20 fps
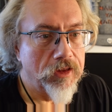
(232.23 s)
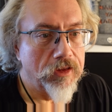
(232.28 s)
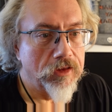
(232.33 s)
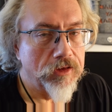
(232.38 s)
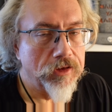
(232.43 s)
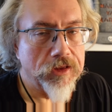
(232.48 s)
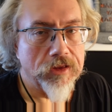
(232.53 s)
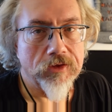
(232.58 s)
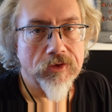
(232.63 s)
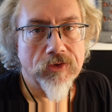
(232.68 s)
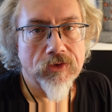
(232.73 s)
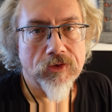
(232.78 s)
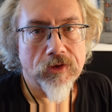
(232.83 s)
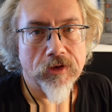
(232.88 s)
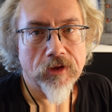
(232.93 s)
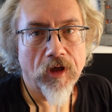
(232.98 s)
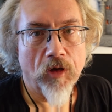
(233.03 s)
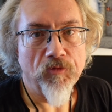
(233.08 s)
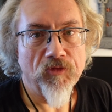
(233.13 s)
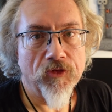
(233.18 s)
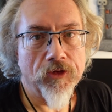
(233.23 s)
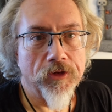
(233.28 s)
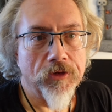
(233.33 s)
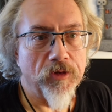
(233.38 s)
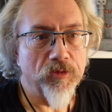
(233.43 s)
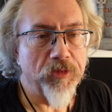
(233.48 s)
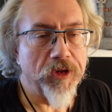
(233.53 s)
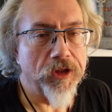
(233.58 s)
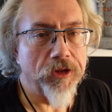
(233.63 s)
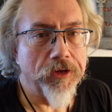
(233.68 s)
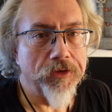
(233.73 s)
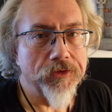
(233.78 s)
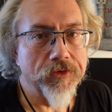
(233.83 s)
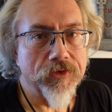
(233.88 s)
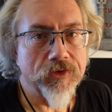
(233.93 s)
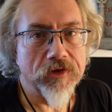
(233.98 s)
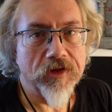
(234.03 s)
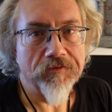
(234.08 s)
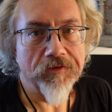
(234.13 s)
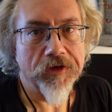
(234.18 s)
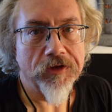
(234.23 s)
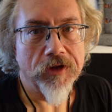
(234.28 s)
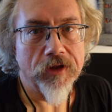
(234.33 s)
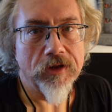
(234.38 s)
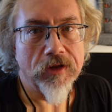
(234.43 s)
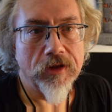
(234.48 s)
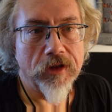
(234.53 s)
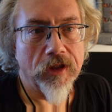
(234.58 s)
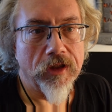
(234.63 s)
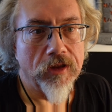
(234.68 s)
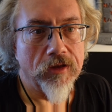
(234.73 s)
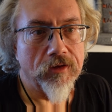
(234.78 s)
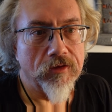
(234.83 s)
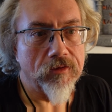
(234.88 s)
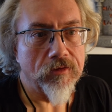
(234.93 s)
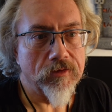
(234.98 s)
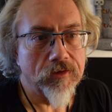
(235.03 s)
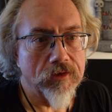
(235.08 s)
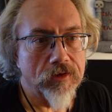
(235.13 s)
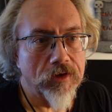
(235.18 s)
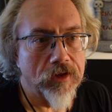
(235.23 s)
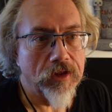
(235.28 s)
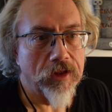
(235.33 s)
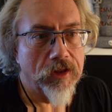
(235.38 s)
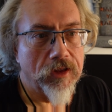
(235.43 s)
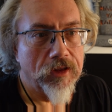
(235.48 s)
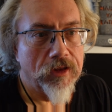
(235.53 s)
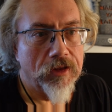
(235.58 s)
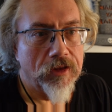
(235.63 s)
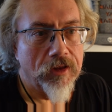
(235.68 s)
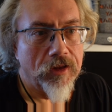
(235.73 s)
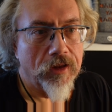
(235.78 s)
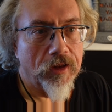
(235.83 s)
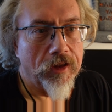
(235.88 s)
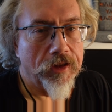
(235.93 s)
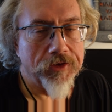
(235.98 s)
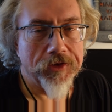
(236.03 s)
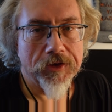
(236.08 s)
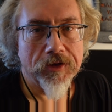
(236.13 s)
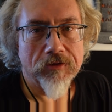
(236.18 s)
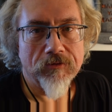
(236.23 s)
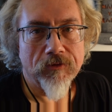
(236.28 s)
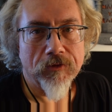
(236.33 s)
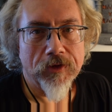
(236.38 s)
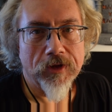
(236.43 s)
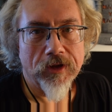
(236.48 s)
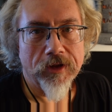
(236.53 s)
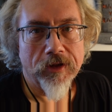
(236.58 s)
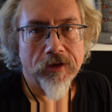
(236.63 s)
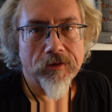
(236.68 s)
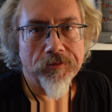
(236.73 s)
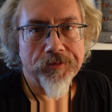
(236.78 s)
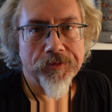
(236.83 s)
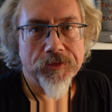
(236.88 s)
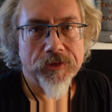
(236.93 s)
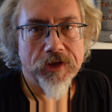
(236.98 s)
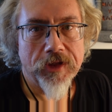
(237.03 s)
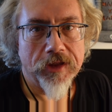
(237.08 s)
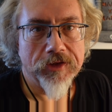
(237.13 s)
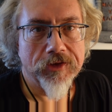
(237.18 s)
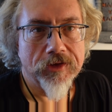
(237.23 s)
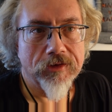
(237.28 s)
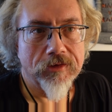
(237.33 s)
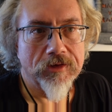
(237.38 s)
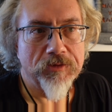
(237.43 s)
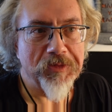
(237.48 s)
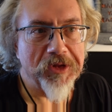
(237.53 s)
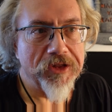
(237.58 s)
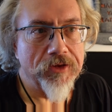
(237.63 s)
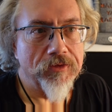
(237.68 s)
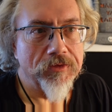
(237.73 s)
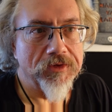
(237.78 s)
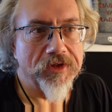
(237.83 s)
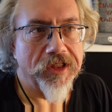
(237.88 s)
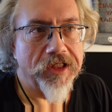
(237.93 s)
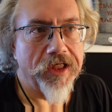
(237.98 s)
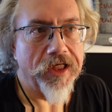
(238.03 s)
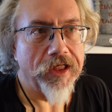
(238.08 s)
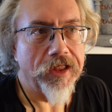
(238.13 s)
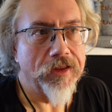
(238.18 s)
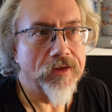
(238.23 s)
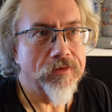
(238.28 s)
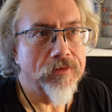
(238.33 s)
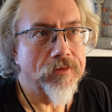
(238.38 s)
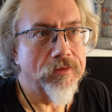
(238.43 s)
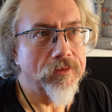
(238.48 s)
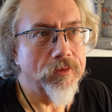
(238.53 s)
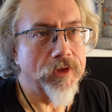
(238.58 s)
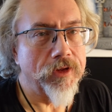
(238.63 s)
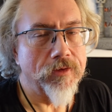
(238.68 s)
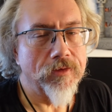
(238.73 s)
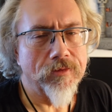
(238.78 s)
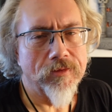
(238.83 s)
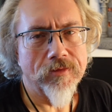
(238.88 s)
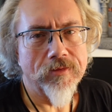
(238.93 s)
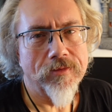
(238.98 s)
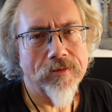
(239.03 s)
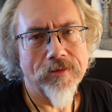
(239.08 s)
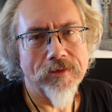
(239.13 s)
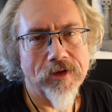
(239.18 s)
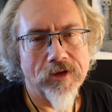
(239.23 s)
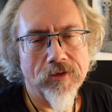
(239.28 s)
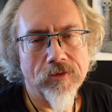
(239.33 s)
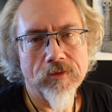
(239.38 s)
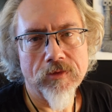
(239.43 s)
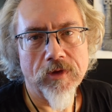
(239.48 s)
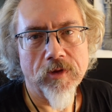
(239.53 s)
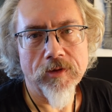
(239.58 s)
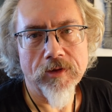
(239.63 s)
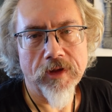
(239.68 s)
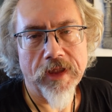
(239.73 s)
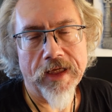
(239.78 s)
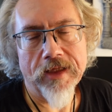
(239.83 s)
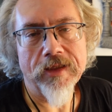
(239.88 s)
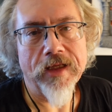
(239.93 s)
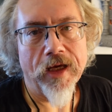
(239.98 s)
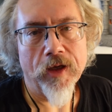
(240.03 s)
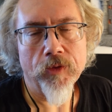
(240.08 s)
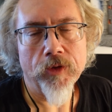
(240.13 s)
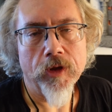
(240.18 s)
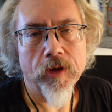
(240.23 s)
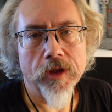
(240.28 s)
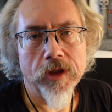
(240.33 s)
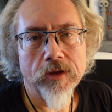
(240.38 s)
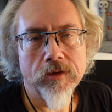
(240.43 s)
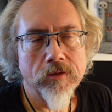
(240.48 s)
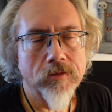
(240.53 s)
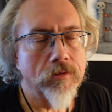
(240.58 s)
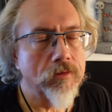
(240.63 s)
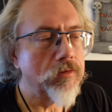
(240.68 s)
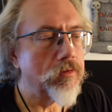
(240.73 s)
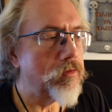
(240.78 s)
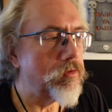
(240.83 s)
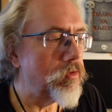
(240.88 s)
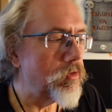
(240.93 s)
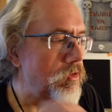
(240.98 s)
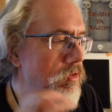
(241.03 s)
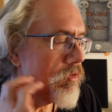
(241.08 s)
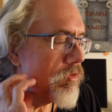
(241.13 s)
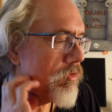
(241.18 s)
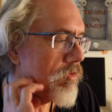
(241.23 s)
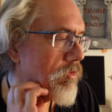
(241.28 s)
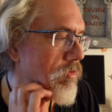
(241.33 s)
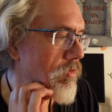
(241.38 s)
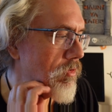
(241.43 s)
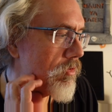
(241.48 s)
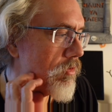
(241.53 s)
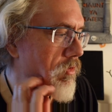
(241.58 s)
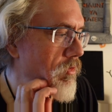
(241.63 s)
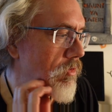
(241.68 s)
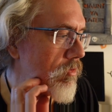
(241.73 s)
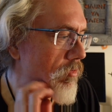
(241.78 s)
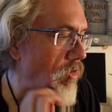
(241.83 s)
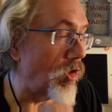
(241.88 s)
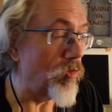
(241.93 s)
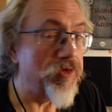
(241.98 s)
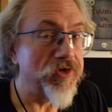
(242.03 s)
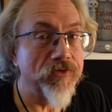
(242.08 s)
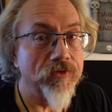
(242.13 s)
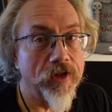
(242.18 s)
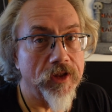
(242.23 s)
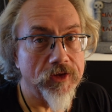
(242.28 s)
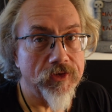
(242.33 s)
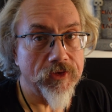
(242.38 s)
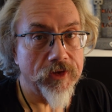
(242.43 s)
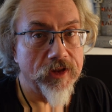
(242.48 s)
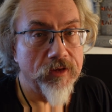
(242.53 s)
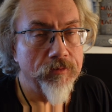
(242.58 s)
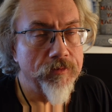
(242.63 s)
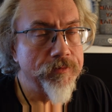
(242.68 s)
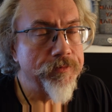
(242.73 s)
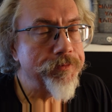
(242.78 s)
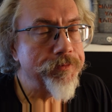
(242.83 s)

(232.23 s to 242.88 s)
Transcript: sheets and a comforter and pillows and everything. And I took it for a little test spin today. Well, you know, I laid down on it. Uh, almost fell asleep.